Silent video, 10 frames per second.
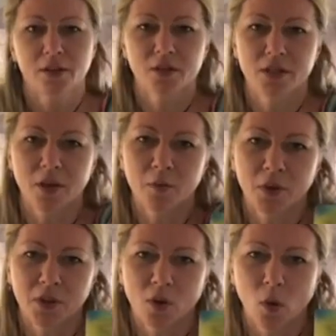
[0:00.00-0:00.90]
There's some
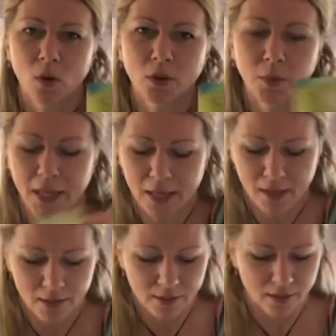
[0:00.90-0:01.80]
with gold
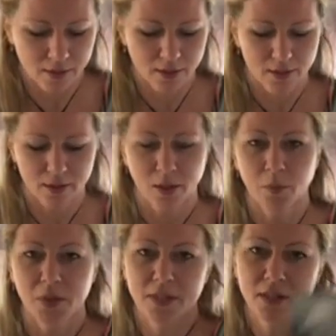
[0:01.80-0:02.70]
wings, some
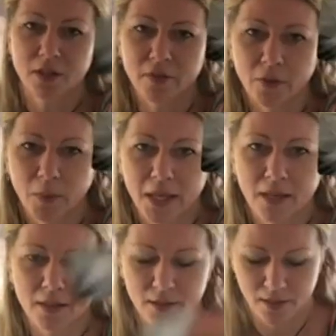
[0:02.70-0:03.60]
with silver
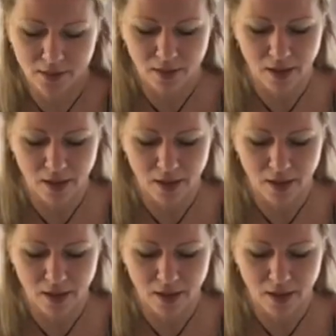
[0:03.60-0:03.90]
wings,